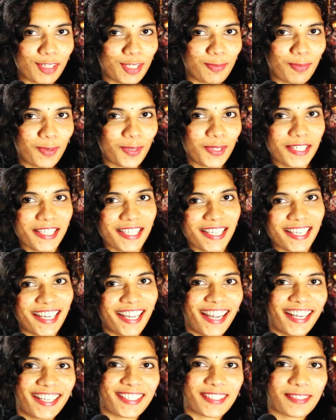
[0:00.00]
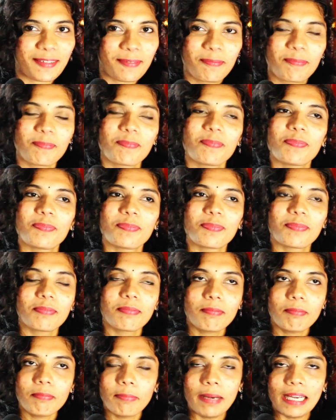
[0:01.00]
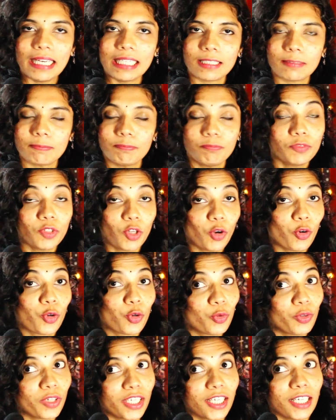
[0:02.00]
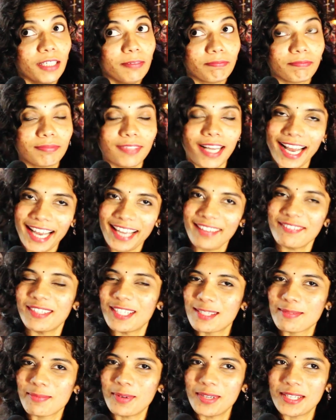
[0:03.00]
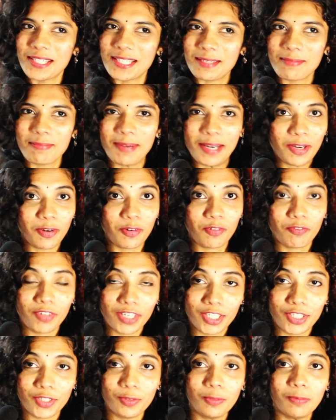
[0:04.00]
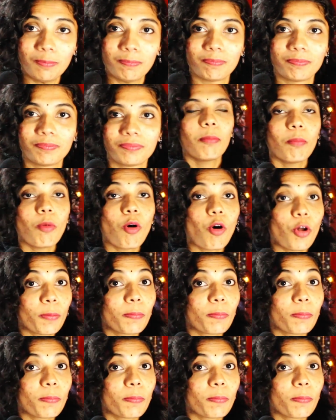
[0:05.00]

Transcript: sponsor yet. But not to worry, I will sponsor my own video. More